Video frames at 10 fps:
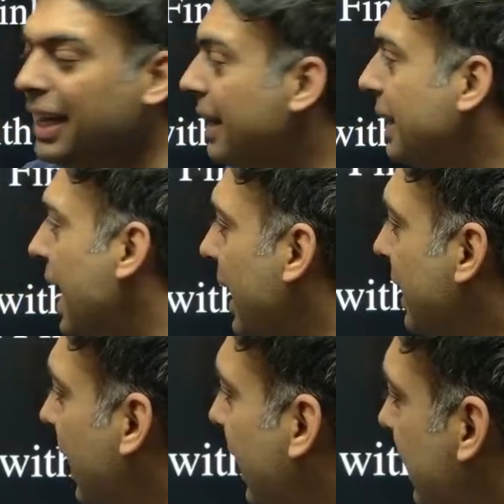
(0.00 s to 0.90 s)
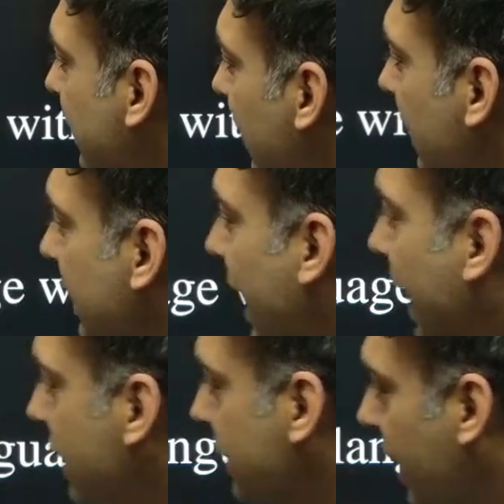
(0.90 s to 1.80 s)
in that case,
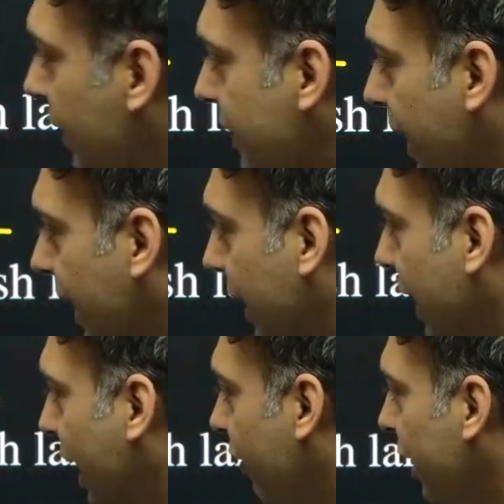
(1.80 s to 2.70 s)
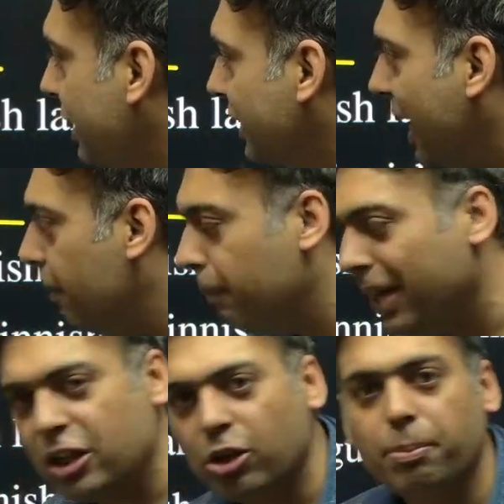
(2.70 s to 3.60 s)
that second language can
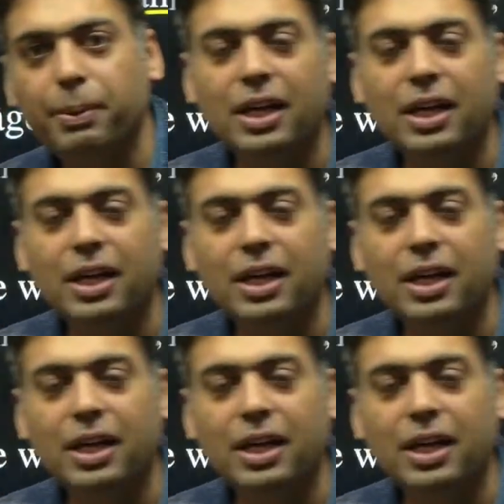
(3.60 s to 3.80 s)
make your